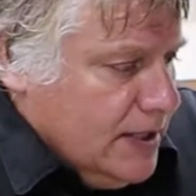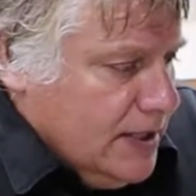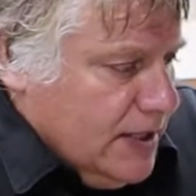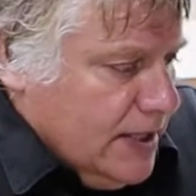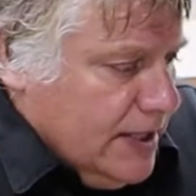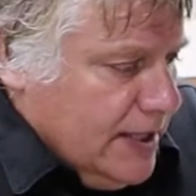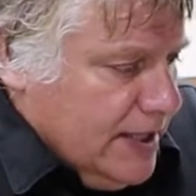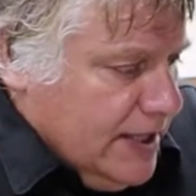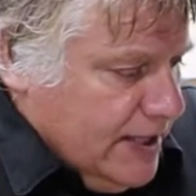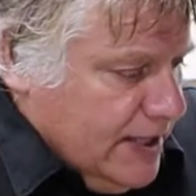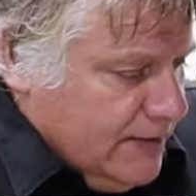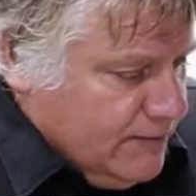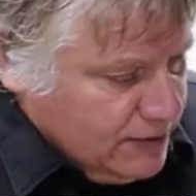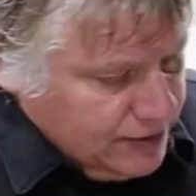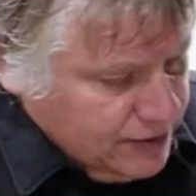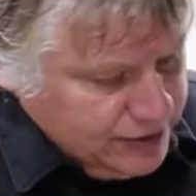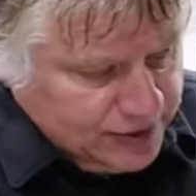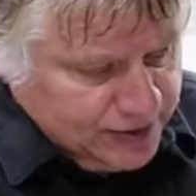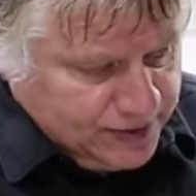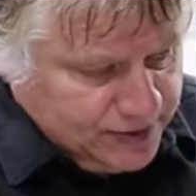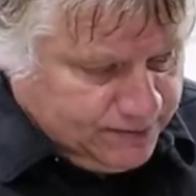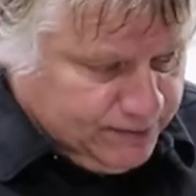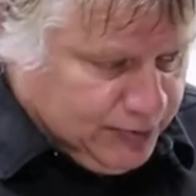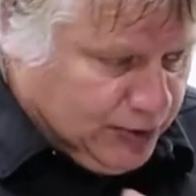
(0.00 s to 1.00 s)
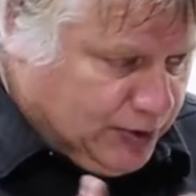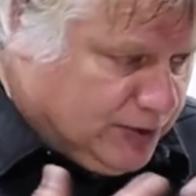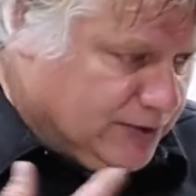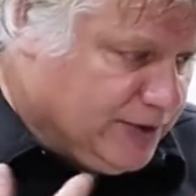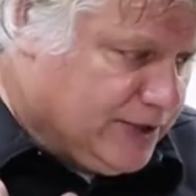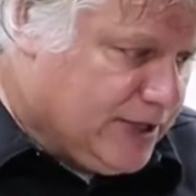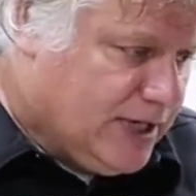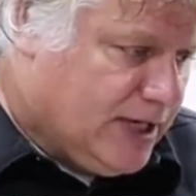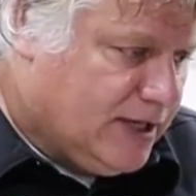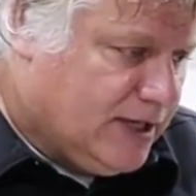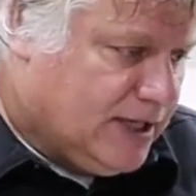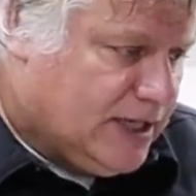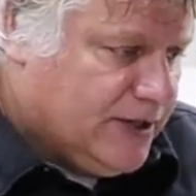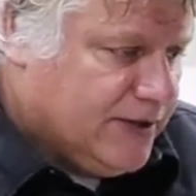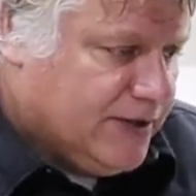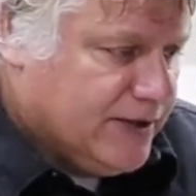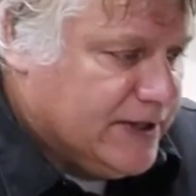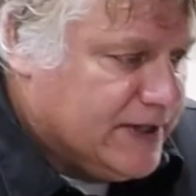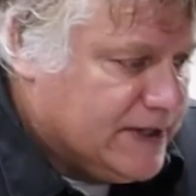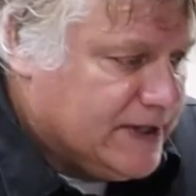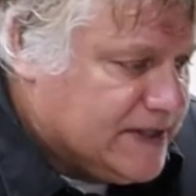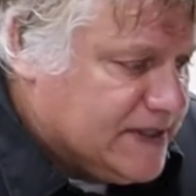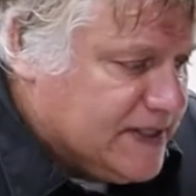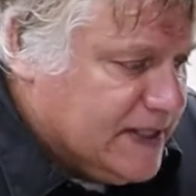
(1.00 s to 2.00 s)
And then we'll just pull it all out
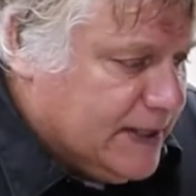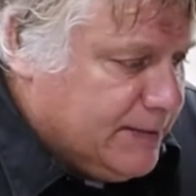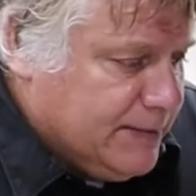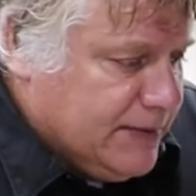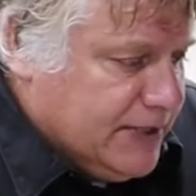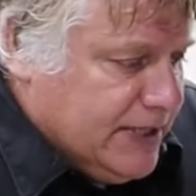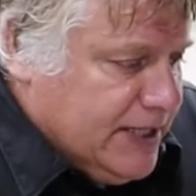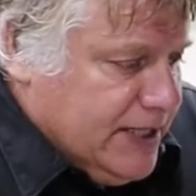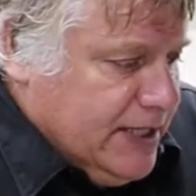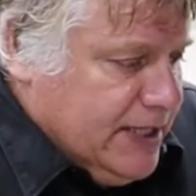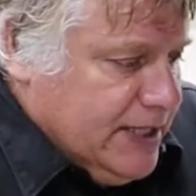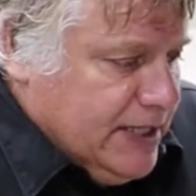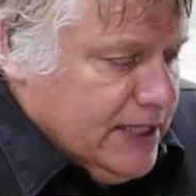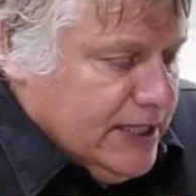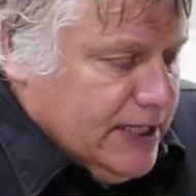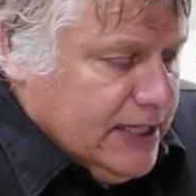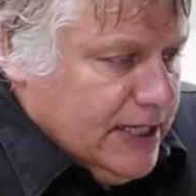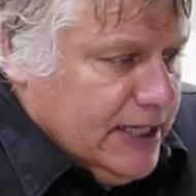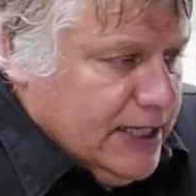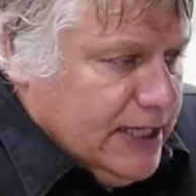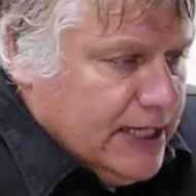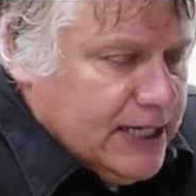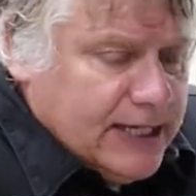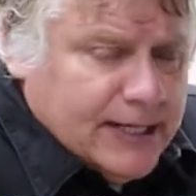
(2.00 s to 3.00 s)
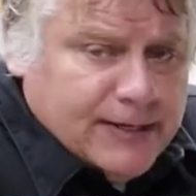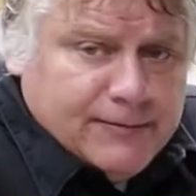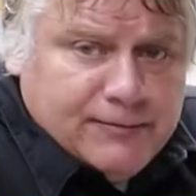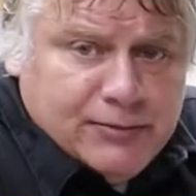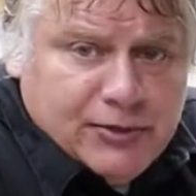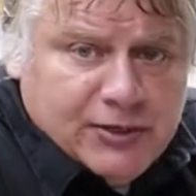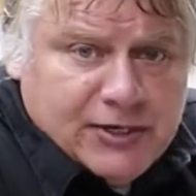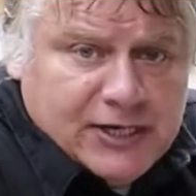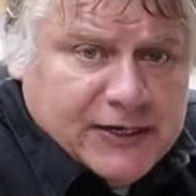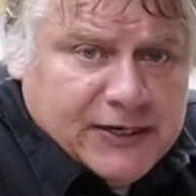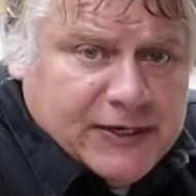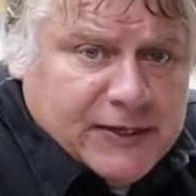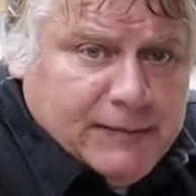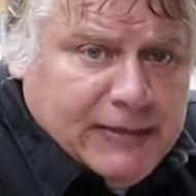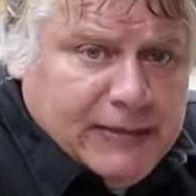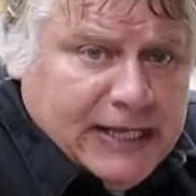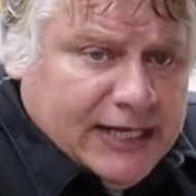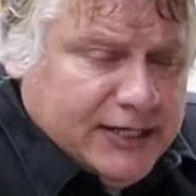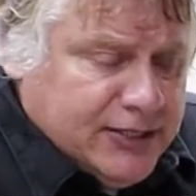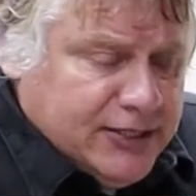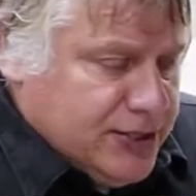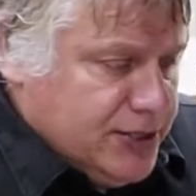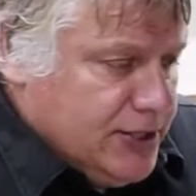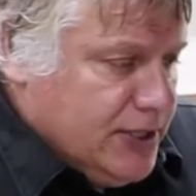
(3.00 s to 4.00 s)
in assembly and put it on the
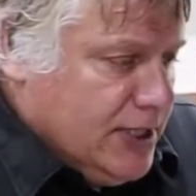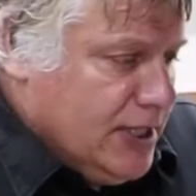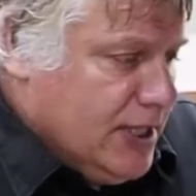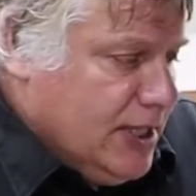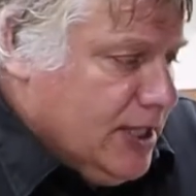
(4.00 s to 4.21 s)
bench.